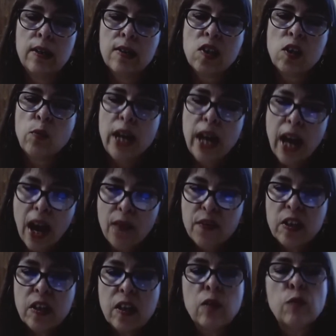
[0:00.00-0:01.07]
So we have
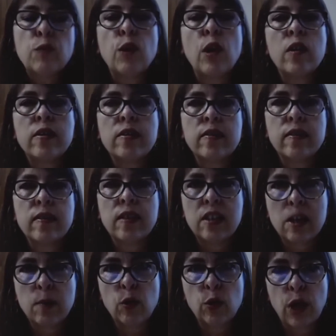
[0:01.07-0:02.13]
to confront the
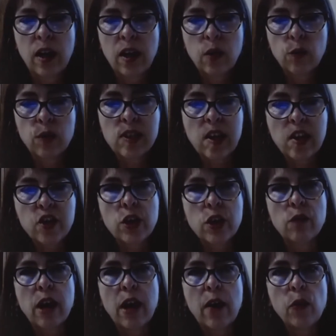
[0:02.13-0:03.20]
democratic recession
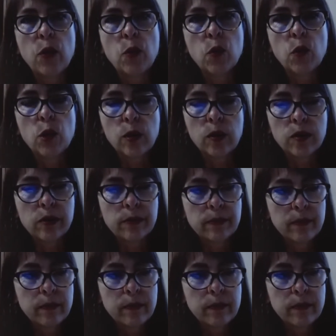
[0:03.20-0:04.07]
around the world.